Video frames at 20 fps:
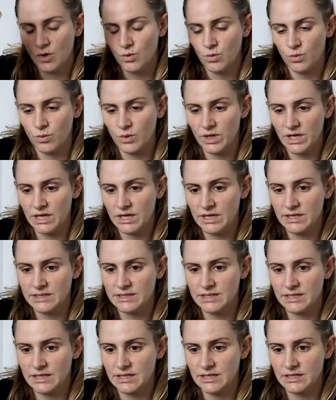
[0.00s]
We
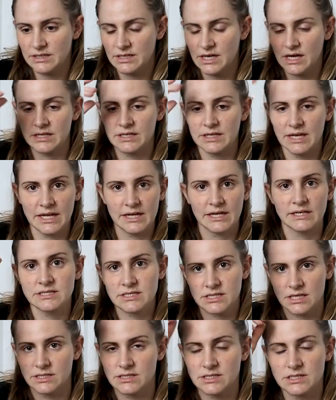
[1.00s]
did naked
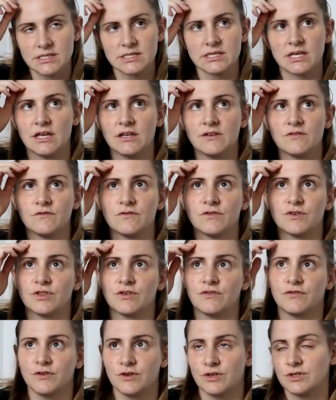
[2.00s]
skin to skin for
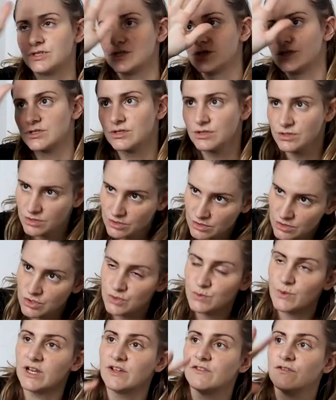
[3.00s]
the first
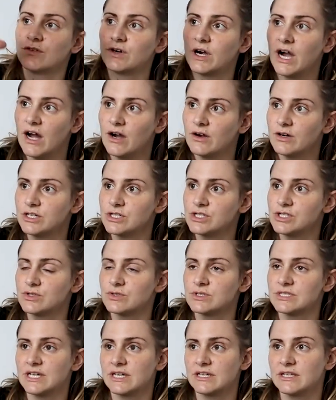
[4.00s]
24 hours,
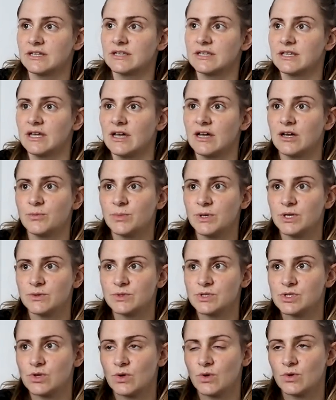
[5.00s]
so technically Elba
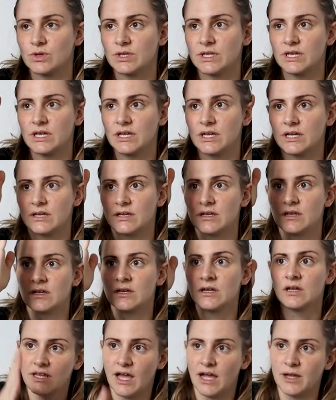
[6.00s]
was only in
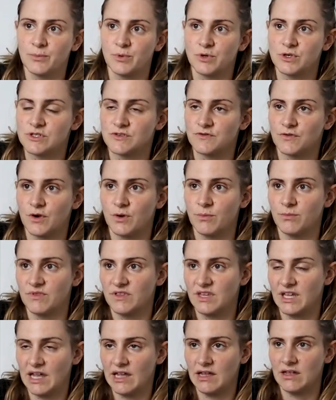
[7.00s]
diapers from
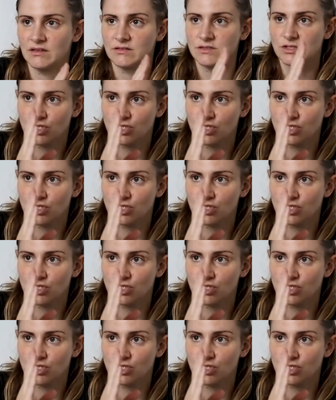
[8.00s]
day